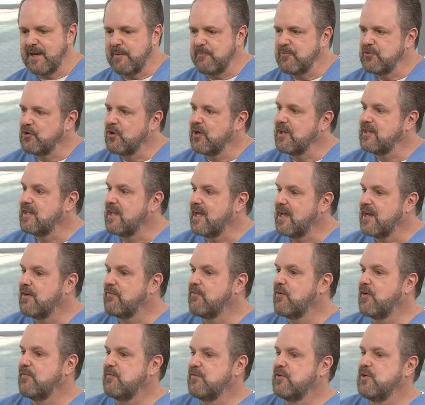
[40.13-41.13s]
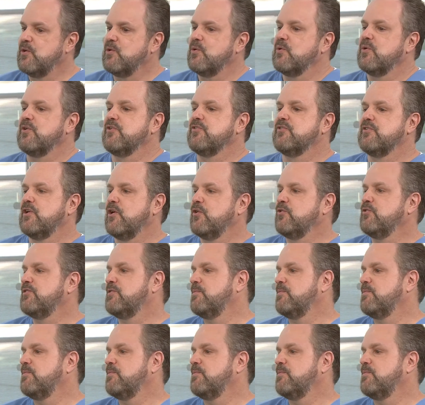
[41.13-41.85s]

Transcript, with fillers: And I'm sure a lot of our viewers know